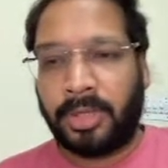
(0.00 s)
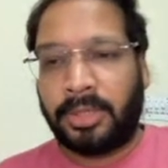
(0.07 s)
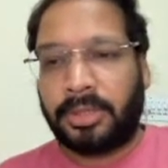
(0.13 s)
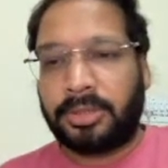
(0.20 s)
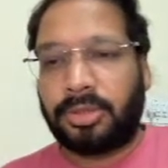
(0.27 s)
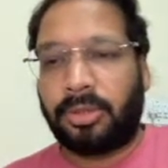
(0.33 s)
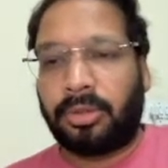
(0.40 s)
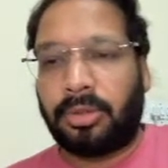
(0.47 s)

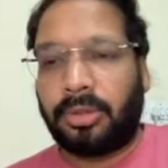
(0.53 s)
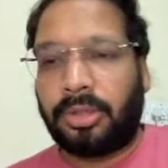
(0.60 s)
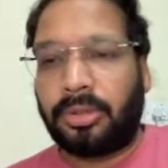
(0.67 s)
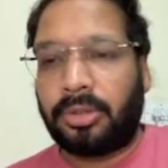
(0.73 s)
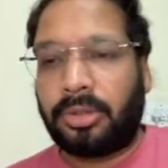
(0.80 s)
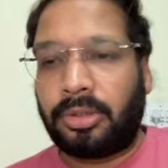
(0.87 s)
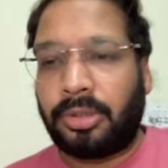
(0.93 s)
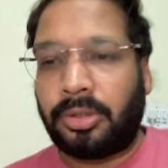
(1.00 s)
So
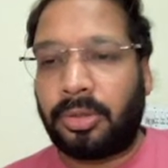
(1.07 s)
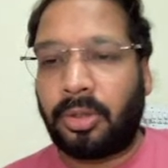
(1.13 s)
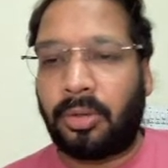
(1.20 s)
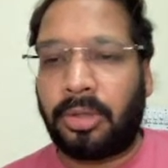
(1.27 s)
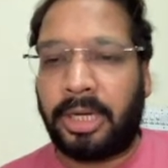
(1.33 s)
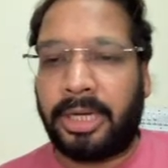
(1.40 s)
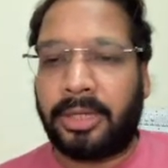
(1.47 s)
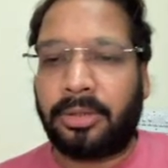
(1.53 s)
you
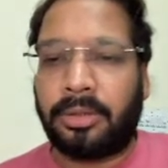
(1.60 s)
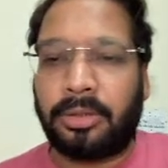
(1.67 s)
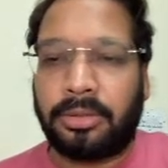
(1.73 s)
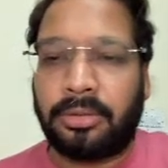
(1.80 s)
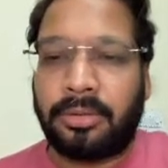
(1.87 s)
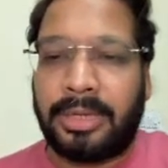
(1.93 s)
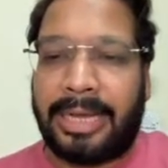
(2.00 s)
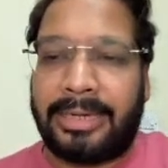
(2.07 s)
don't need to
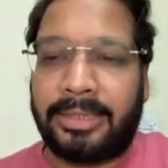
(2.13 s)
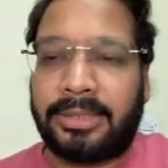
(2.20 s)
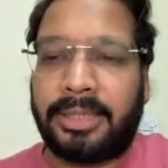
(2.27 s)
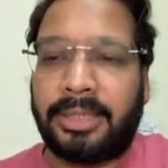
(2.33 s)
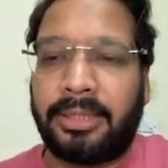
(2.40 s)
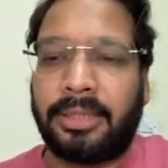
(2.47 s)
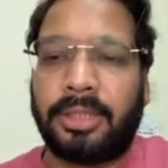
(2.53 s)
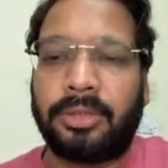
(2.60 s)
do
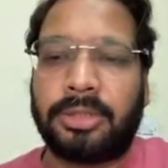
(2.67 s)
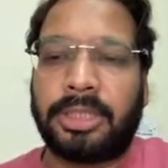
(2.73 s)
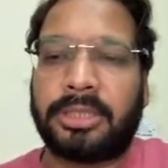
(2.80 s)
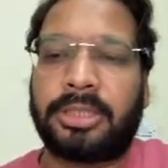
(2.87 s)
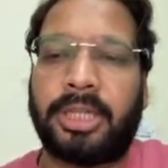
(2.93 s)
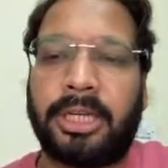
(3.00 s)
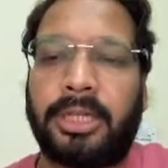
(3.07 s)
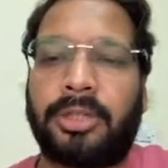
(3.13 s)
anything. You
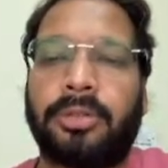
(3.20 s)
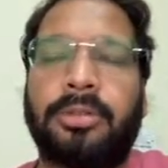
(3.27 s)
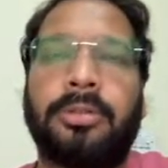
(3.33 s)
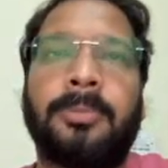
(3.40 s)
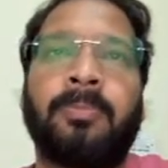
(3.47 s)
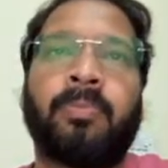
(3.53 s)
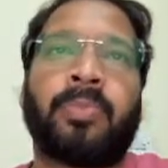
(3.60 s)
just need to